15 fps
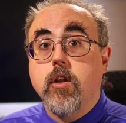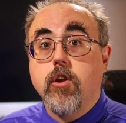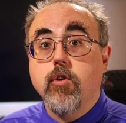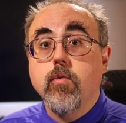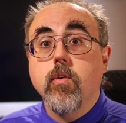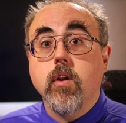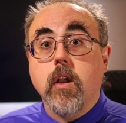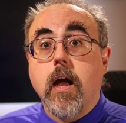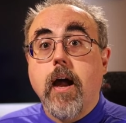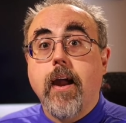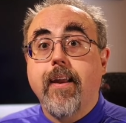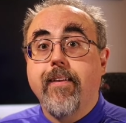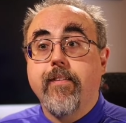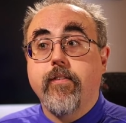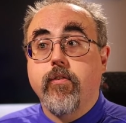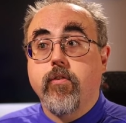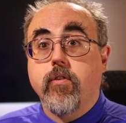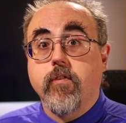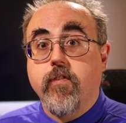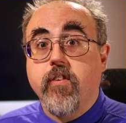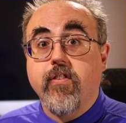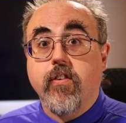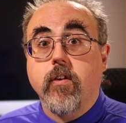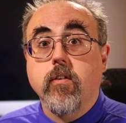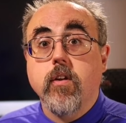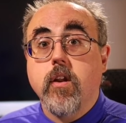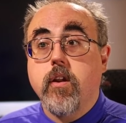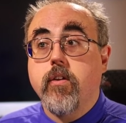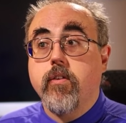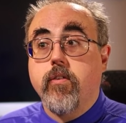utilize the
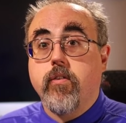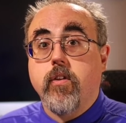facilities,